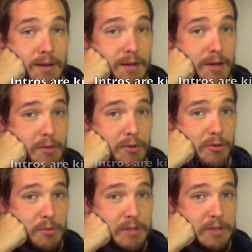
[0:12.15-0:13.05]
Hello,
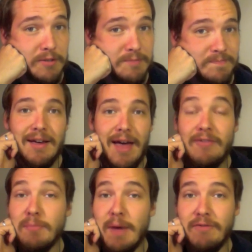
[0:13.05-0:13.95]
YouTubers.
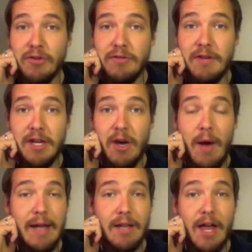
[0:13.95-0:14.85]
After my first video,
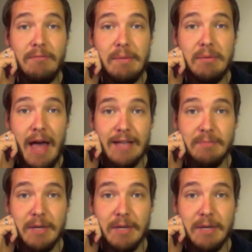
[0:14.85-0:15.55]
I had a lot of people ask